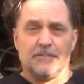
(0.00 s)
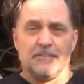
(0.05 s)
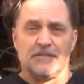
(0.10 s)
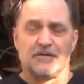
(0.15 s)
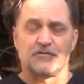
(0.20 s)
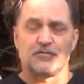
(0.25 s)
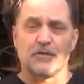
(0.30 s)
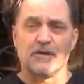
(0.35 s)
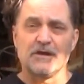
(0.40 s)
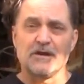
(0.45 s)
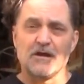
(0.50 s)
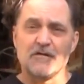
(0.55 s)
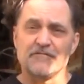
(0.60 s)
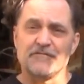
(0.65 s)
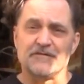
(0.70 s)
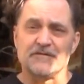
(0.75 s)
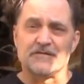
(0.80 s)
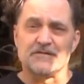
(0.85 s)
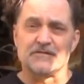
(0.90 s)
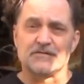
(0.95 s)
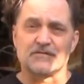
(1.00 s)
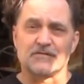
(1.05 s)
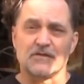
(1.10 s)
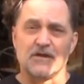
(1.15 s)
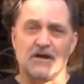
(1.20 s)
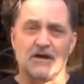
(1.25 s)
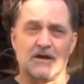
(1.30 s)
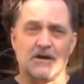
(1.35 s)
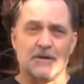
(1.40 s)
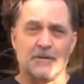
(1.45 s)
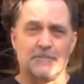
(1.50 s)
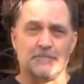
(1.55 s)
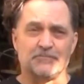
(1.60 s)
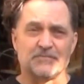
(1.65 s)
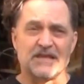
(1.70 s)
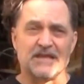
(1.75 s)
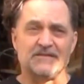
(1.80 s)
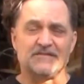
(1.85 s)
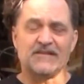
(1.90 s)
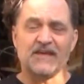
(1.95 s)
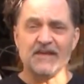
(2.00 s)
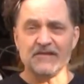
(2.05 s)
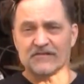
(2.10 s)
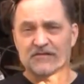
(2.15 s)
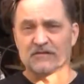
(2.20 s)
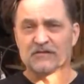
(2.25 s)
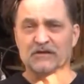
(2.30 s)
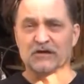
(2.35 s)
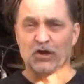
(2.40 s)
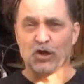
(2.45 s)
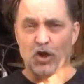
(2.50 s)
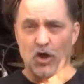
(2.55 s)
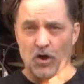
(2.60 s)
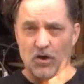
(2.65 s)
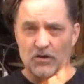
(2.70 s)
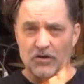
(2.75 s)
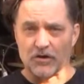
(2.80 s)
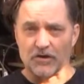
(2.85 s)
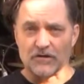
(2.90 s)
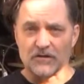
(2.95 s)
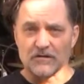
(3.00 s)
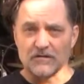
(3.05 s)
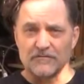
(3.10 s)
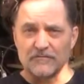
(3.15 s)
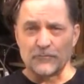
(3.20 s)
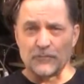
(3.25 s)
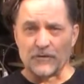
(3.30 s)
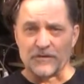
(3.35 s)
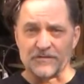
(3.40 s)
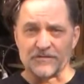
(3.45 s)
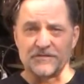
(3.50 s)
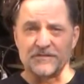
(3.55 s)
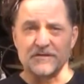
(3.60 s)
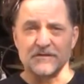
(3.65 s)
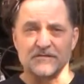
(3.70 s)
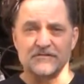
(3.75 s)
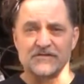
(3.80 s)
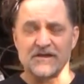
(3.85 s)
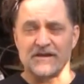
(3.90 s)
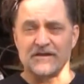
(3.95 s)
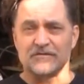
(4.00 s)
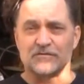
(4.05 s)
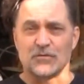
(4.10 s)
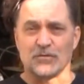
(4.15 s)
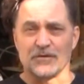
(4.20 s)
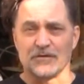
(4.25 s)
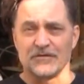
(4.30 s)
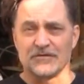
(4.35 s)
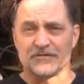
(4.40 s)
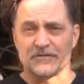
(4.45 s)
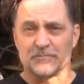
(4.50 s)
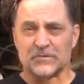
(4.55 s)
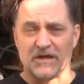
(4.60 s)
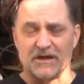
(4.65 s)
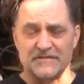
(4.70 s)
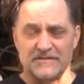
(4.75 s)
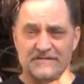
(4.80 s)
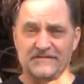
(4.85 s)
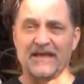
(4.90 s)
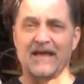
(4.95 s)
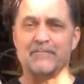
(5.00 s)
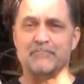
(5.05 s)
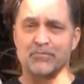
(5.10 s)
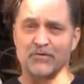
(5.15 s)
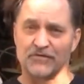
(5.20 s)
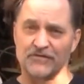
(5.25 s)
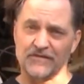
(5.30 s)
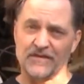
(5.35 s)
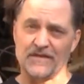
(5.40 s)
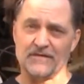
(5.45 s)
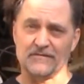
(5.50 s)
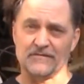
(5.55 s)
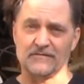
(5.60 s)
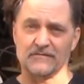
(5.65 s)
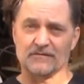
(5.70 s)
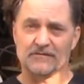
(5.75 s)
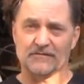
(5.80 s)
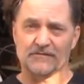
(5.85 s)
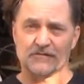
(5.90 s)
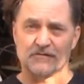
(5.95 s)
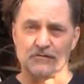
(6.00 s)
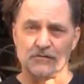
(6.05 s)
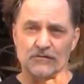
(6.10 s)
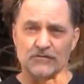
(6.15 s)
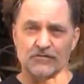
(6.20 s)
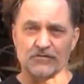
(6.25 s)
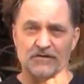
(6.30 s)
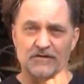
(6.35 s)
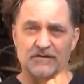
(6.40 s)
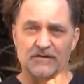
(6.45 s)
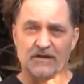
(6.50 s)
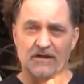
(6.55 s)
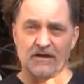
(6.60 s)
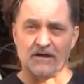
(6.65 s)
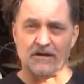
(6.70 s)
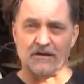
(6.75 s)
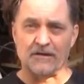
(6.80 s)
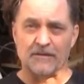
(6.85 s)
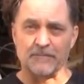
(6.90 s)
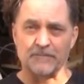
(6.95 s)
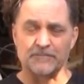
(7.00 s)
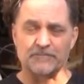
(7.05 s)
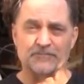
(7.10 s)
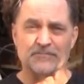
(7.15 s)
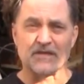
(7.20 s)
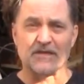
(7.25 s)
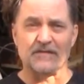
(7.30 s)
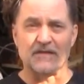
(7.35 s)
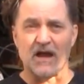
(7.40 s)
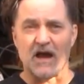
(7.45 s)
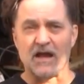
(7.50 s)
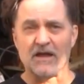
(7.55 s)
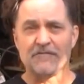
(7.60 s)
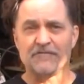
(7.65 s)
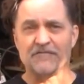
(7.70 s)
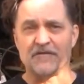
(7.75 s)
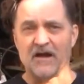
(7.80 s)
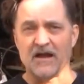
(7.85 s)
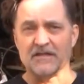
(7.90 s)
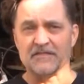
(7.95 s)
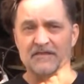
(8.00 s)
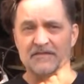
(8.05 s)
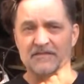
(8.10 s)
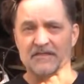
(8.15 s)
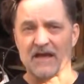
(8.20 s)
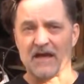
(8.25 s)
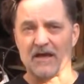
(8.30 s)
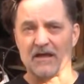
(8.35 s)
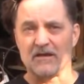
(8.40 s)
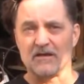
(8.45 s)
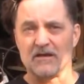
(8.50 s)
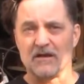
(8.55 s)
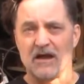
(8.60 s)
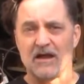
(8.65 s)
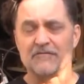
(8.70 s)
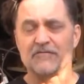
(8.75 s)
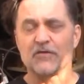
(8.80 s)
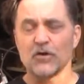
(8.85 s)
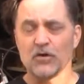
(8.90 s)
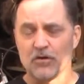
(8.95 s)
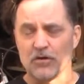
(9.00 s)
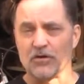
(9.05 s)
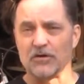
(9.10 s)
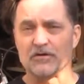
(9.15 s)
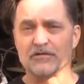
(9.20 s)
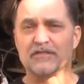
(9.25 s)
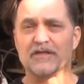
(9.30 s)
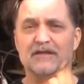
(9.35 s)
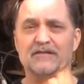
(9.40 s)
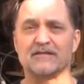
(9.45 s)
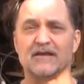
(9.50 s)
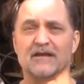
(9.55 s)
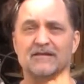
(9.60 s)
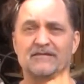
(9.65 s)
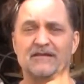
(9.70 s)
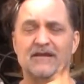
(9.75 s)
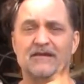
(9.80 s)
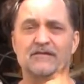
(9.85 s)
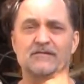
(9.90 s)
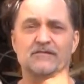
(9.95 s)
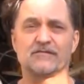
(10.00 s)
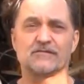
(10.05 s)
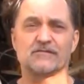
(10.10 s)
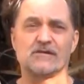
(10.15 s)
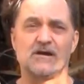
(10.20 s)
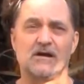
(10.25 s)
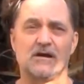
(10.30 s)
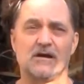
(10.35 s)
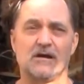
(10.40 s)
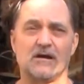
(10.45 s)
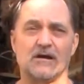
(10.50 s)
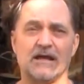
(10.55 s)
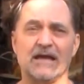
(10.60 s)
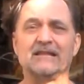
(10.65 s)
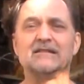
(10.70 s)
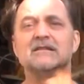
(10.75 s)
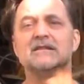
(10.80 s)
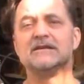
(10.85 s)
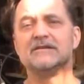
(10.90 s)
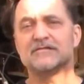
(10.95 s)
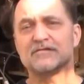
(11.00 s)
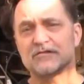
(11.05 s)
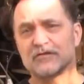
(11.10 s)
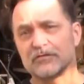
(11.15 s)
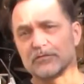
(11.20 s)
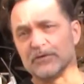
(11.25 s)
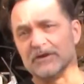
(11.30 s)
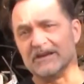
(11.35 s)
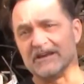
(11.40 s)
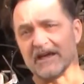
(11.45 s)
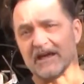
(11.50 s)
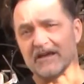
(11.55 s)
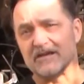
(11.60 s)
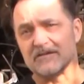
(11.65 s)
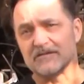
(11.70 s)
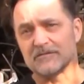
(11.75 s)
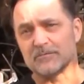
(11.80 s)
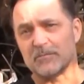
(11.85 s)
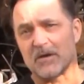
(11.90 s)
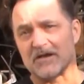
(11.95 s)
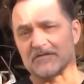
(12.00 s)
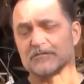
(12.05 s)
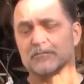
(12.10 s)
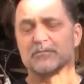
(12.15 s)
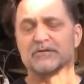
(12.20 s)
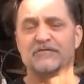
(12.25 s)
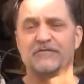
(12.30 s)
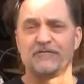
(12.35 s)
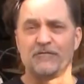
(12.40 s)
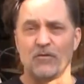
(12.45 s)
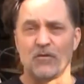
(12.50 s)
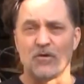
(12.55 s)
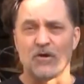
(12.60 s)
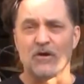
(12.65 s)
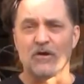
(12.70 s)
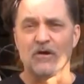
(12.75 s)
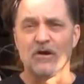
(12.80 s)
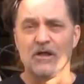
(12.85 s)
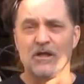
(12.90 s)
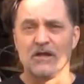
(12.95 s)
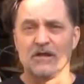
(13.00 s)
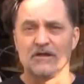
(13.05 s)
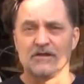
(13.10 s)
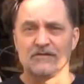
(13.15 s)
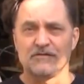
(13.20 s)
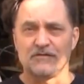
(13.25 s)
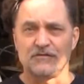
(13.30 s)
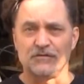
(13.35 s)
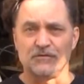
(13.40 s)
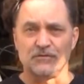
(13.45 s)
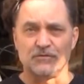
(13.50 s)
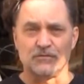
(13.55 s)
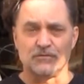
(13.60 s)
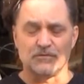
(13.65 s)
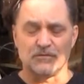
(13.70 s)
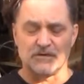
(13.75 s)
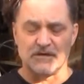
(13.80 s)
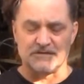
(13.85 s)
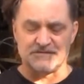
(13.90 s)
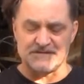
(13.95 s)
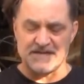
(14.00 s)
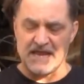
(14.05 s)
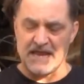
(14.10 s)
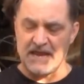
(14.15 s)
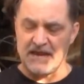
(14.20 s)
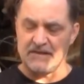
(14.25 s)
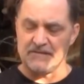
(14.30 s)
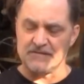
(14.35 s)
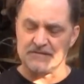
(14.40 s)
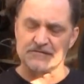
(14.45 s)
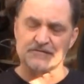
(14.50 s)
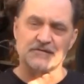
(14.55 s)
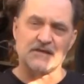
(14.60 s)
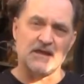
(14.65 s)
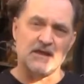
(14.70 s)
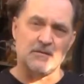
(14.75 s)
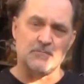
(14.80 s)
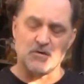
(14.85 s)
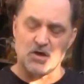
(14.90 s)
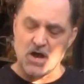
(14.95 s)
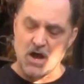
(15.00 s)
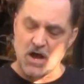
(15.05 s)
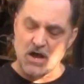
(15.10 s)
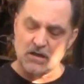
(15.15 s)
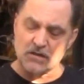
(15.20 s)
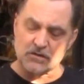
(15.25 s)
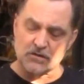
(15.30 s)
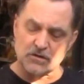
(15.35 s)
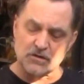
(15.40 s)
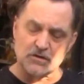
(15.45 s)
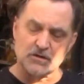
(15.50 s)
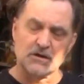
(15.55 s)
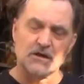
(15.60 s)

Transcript: The trade-off is it takes a little longer with the janitorial supply, the 10% solution. I find that I've heard that takes at least 3 days, possibly 4, to attain the same color